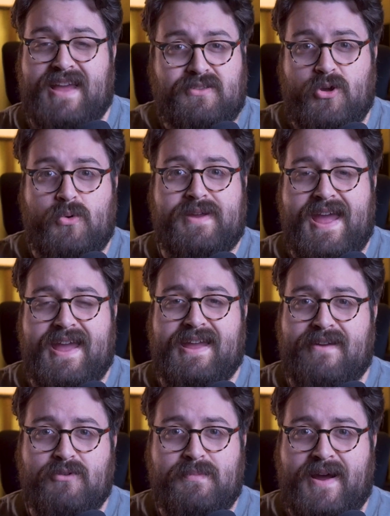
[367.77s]
That's okay.
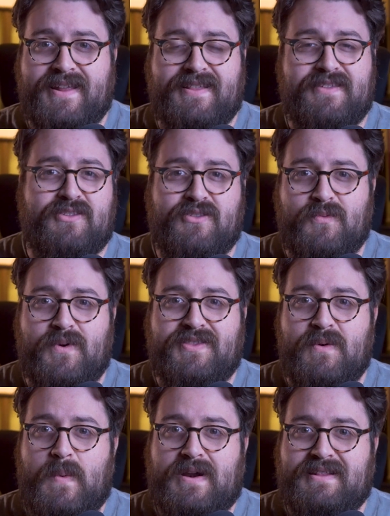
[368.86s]
Everybody listens to what they
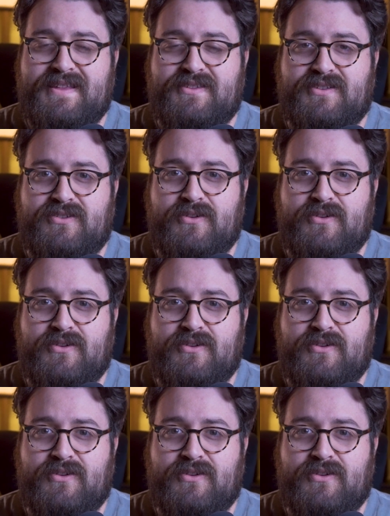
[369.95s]
want to listen